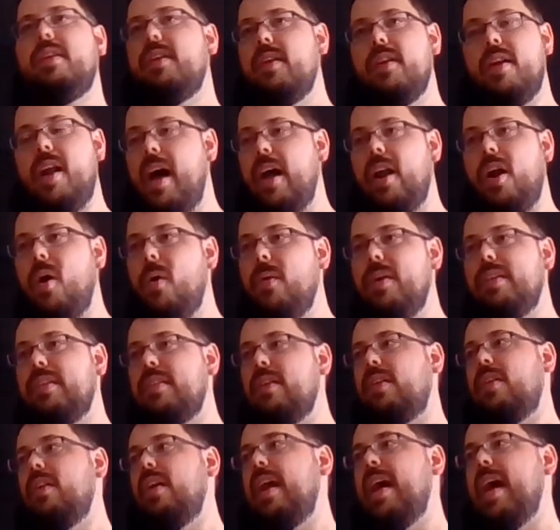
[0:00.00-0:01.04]
You're not
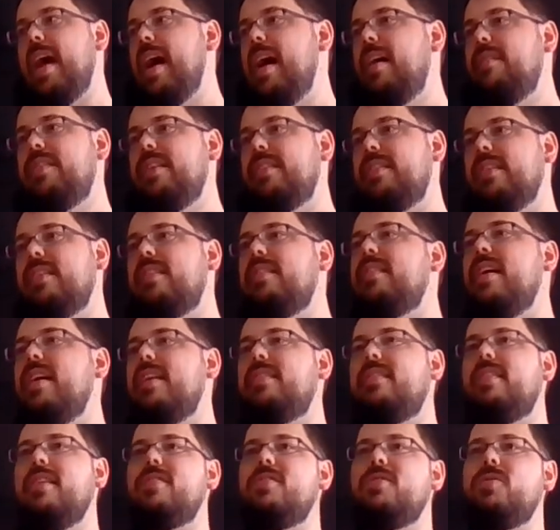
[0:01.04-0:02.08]
always going to have the
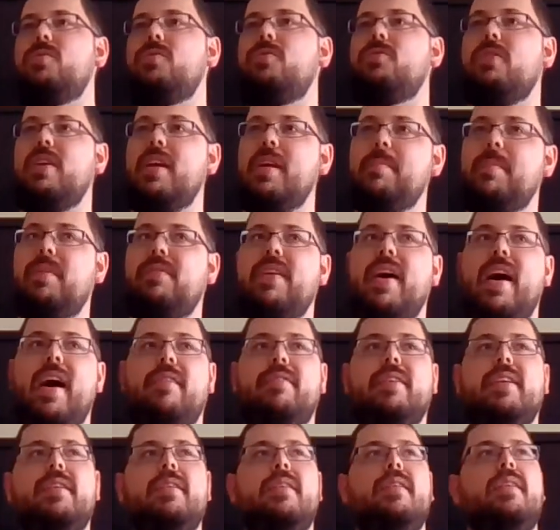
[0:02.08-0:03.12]
success that you dream of
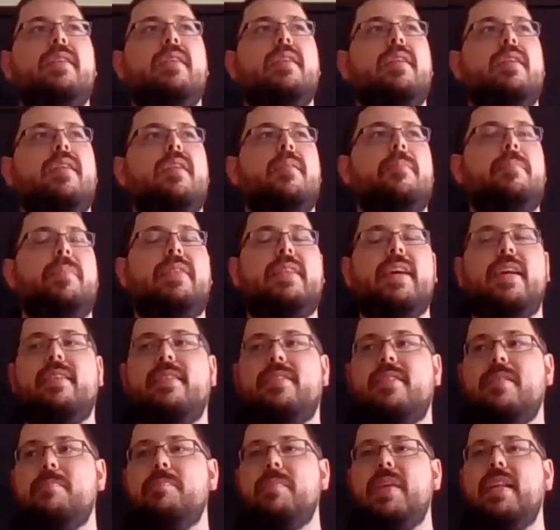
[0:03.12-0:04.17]
having, but that
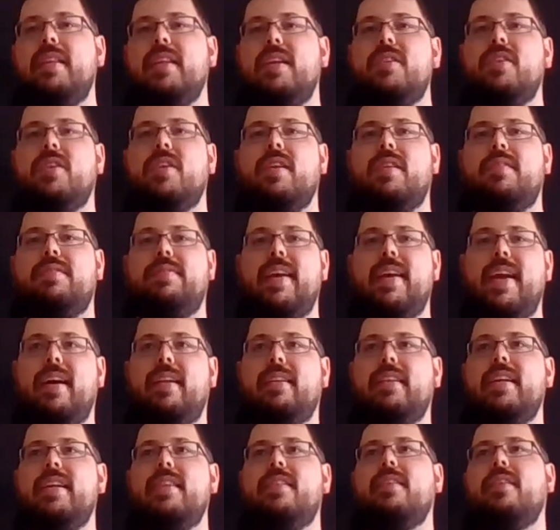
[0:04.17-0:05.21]
doesn't mean that you're going to
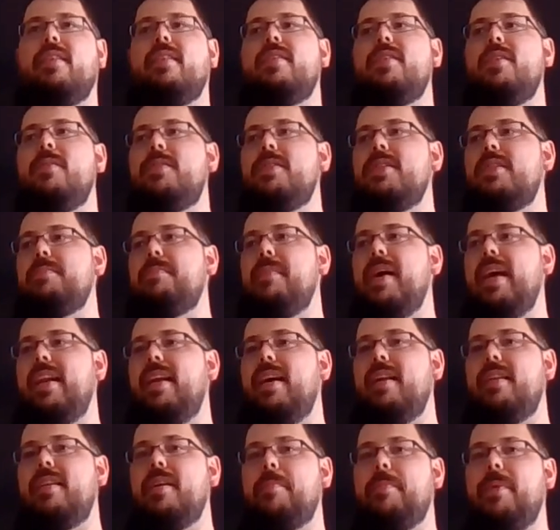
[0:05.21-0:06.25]
fail either. You just might
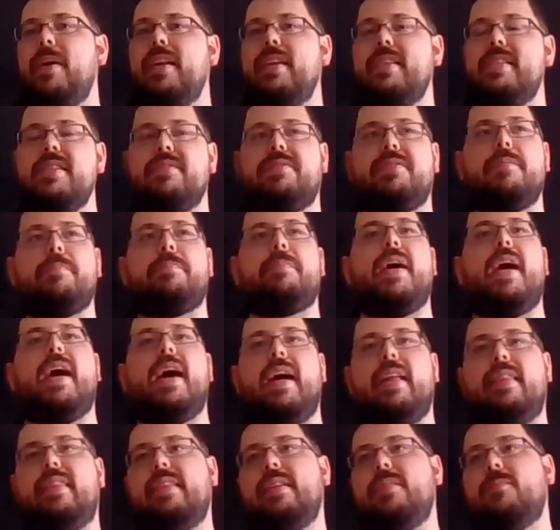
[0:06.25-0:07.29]
end up on a different
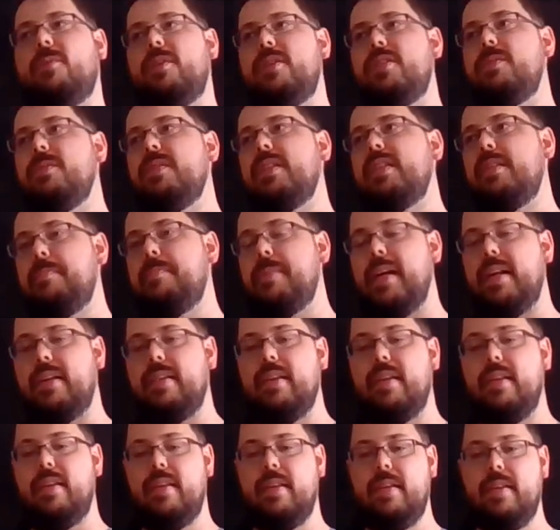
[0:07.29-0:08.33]
path than what you
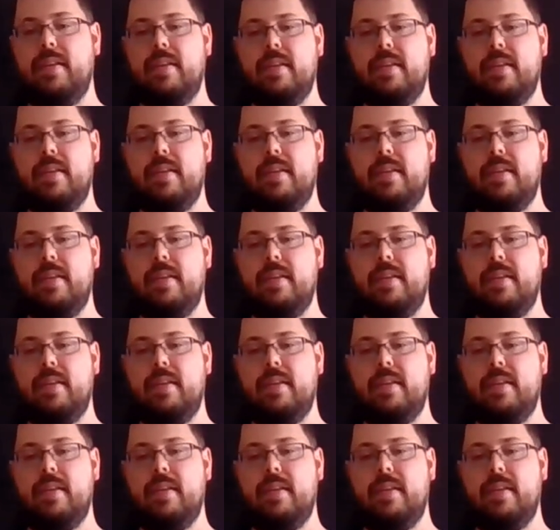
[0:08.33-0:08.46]
expected.